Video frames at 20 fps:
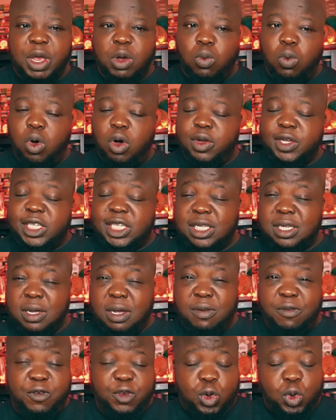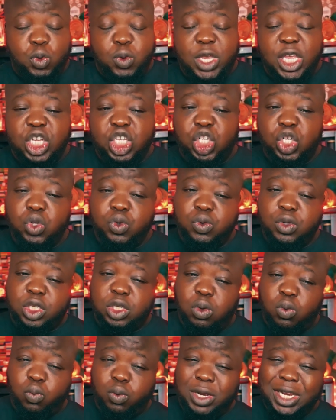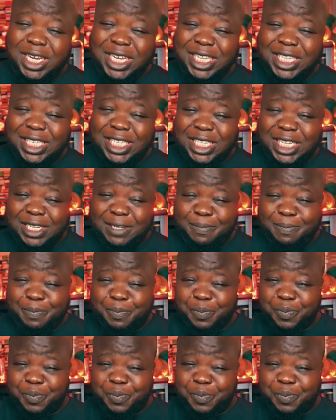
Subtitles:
there was a few issues on releasing